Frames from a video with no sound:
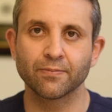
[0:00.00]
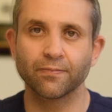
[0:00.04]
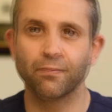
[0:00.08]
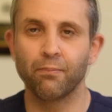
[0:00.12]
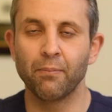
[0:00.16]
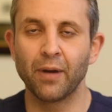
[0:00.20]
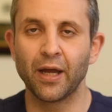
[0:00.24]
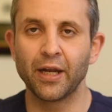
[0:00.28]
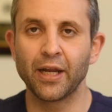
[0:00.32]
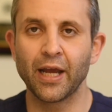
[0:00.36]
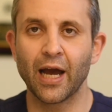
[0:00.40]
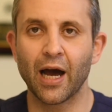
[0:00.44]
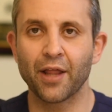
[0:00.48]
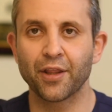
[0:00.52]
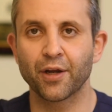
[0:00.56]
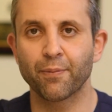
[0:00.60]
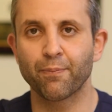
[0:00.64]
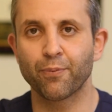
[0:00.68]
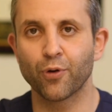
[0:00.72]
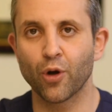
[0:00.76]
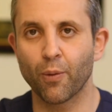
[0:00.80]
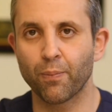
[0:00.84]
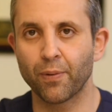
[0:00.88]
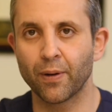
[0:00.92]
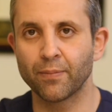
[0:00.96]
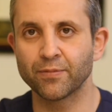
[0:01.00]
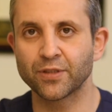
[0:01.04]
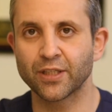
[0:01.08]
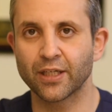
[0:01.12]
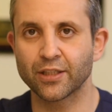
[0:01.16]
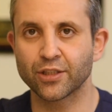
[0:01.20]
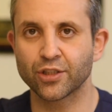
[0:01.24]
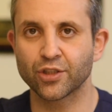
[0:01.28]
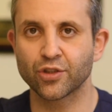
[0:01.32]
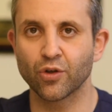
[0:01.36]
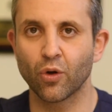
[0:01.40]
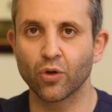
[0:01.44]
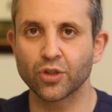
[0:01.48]
many other problems
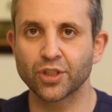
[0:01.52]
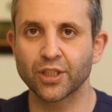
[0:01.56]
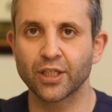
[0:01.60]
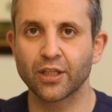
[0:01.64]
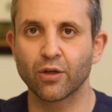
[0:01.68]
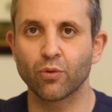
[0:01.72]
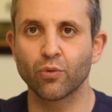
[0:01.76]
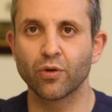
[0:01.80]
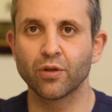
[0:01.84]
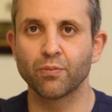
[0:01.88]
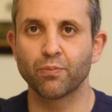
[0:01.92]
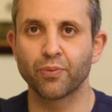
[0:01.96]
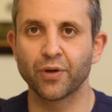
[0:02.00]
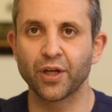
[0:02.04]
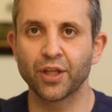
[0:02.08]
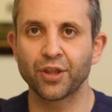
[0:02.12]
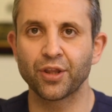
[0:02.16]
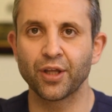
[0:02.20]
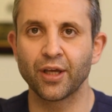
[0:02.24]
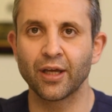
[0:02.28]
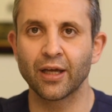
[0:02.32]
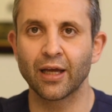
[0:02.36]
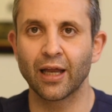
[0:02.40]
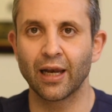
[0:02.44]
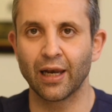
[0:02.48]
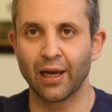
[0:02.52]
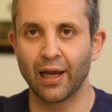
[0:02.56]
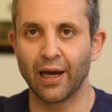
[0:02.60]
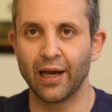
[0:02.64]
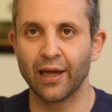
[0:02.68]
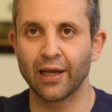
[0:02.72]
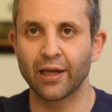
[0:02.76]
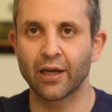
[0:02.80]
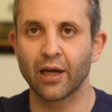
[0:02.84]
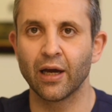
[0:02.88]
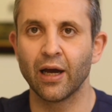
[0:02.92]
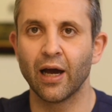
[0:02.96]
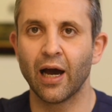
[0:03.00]
associated with breathing
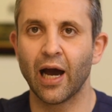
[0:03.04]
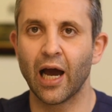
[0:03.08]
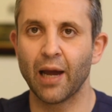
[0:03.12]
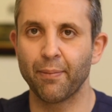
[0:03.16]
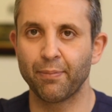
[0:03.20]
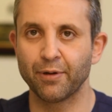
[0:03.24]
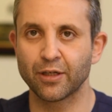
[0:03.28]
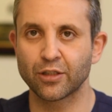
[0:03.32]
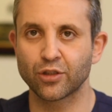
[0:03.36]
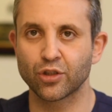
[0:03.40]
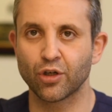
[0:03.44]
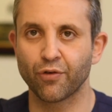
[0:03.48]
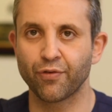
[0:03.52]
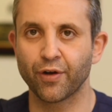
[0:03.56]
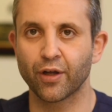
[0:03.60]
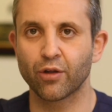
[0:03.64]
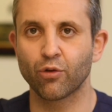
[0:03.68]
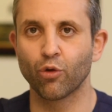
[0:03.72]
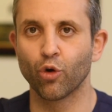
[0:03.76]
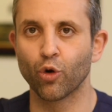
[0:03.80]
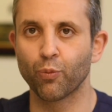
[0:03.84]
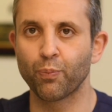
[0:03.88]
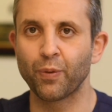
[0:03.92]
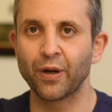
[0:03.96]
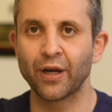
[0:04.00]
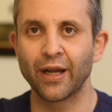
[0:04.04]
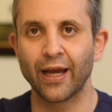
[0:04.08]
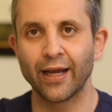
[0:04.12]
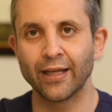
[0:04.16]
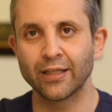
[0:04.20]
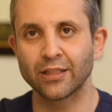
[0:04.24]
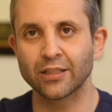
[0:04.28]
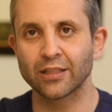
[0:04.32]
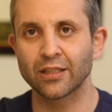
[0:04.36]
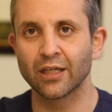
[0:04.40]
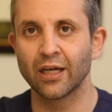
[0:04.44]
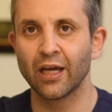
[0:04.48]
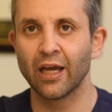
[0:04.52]
like hypertrophic
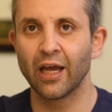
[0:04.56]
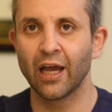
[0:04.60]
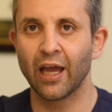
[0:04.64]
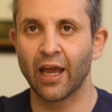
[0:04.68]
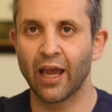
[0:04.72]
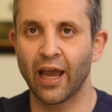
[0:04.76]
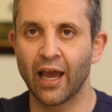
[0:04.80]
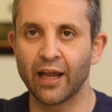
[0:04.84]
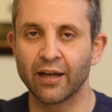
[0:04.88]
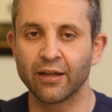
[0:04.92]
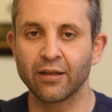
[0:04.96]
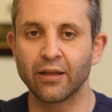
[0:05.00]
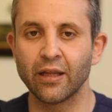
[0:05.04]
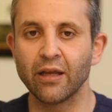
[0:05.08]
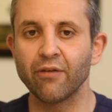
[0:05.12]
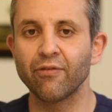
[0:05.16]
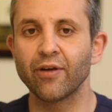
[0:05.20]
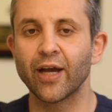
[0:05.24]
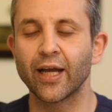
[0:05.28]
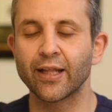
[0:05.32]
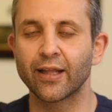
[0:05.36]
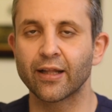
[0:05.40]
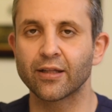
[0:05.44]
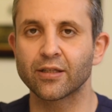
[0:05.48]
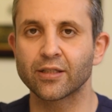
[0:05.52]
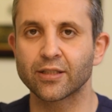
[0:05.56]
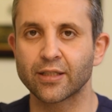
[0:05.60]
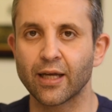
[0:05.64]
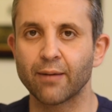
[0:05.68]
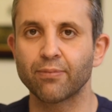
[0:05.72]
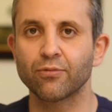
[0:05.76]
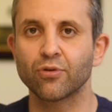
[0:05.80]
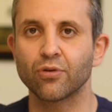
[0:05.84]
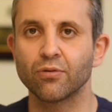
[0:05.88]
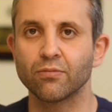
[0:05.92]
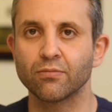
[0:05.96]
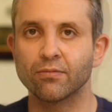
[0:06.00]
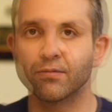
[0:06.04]
turbinates and deviated
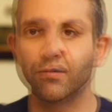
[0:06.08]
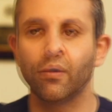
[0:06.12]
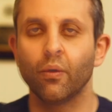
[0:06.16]
septum.